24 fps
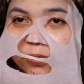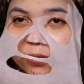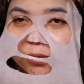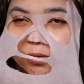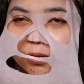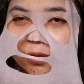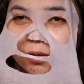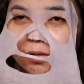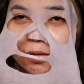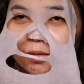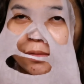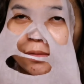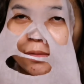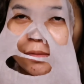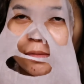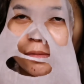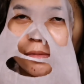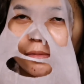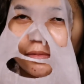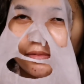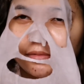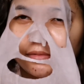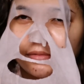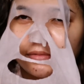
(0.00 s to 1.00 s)
So,
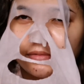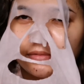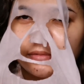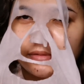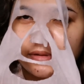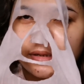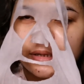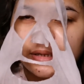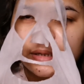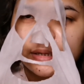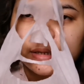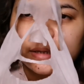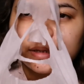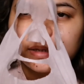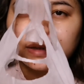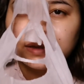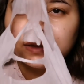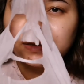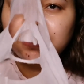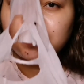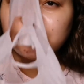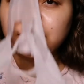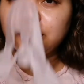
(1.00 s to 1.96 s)
ayan.